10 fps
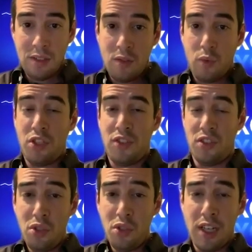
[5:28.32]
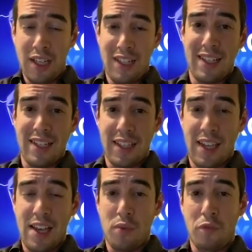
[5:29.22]
which is usually the
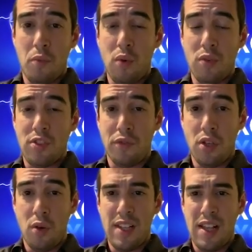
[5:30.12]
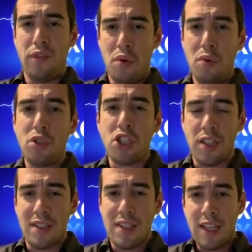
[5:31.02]
case with most of those
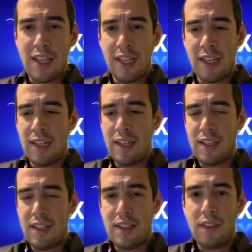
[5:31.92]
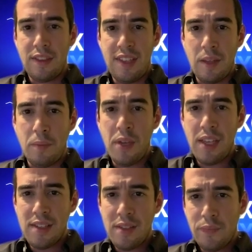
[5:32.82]
evolutions in
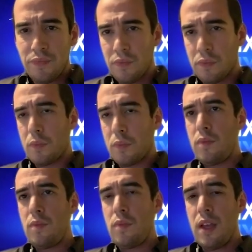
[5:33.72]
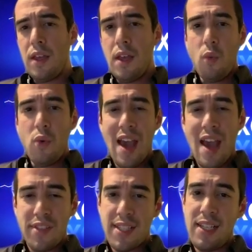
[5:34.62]
TTPs, we
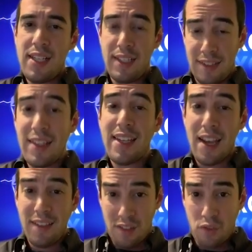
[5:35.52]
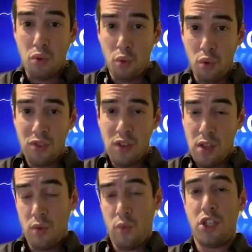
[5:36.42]
have seen dedicated tools
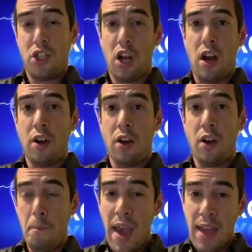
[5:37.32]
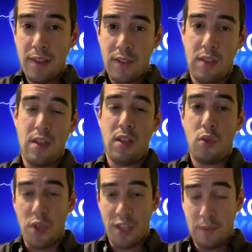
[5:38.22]
which are meant
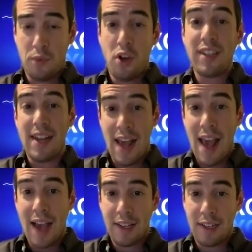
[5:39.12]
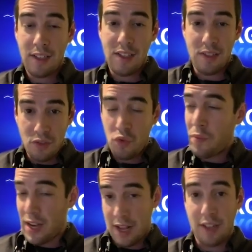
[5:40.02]
to exploit and hack Zoom
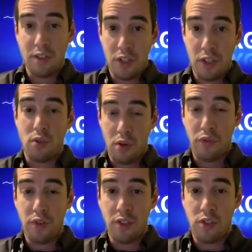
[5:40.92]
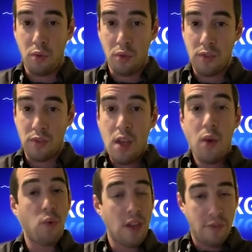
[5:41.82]
and other video conference tools.
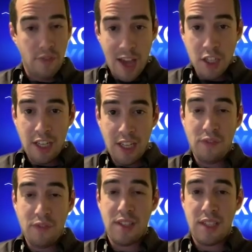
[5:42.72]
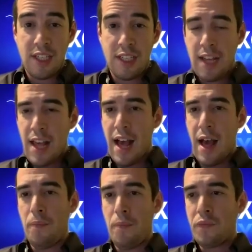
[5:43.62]
We have actually even seen
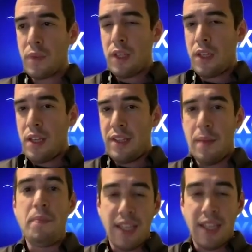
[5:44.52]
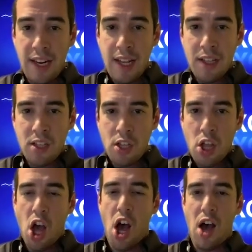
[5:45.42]
the beginning
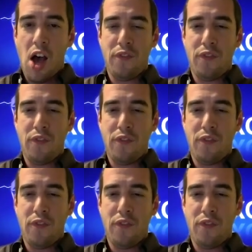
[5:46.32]
of